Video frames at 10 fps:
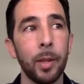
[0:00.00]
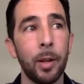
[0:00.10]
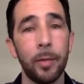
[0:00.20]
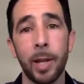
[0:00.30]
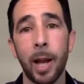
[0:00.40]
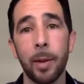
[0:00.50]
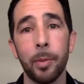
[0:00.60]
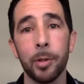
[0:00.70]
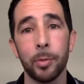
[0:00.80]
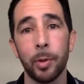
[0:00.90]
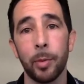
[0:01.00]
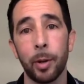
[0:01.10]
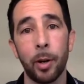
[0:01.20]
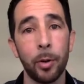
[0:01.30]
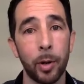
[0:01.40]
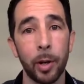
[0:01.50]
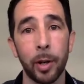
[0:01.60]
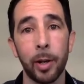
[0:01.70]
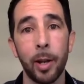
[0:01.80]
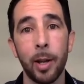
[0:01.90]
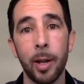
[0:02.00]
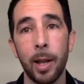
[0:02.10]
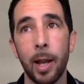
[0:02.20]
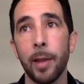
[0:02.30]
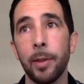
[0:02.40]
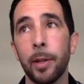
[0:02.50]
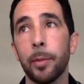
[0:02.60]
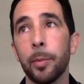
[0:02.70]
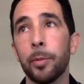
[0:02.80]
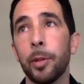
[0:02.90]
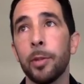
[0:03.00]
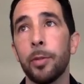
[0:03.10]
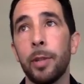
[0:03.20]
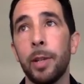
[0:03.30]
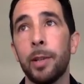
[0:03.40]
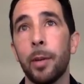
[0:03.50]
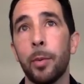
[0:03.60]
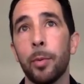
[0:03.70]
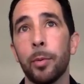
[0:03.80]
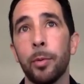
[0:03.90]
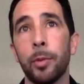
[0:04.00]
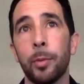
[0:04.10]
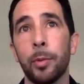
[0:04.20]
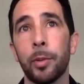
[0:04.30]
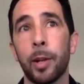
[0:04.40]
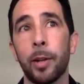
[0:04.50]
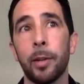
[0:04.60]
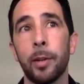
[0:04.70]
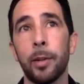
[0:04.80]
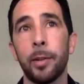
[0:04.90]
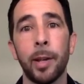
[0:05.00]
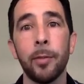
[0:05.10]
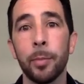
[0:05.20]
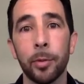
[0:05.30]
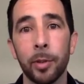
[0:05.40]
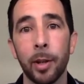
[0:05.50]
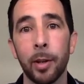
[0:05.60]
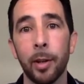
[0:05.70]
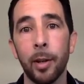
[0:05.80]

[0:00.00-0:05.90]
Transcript: of the ad budget we were able to cut away. And I think the percentage of leads that we were losing was like 7%.